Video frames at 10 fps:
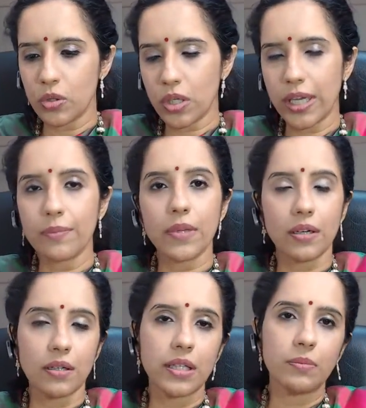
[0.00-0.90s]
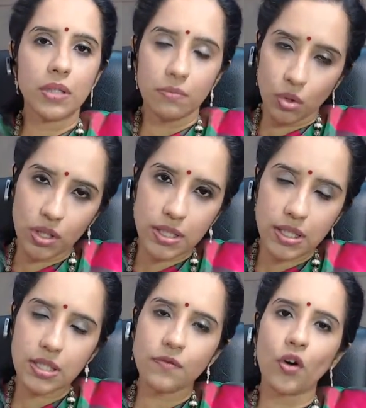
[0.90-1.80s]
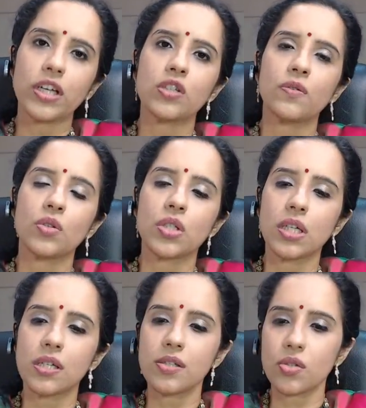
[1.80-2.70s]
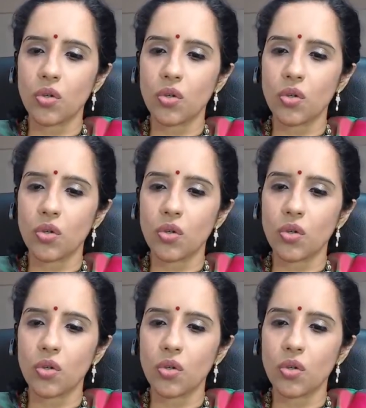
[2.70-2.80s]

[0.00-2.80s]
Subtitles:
to claim their early bird bonuses for each of those tiers.